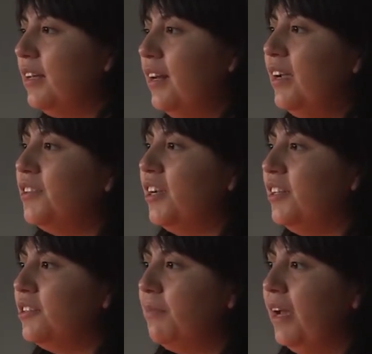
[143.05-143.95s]
and I
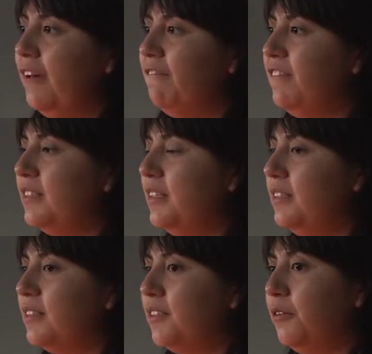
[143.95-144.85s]
changed my
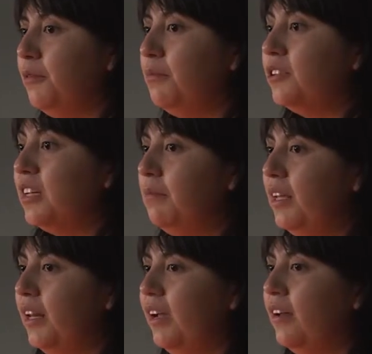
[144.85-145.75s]
emphasis to
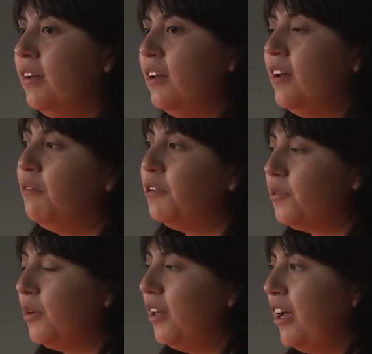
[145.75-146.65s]
multimedia, which
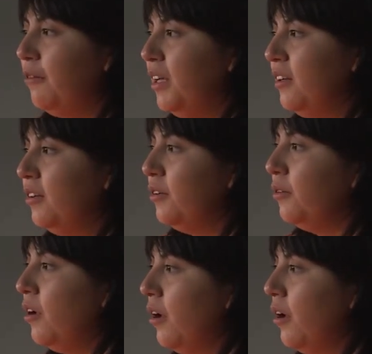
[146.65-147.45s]
would allow me to,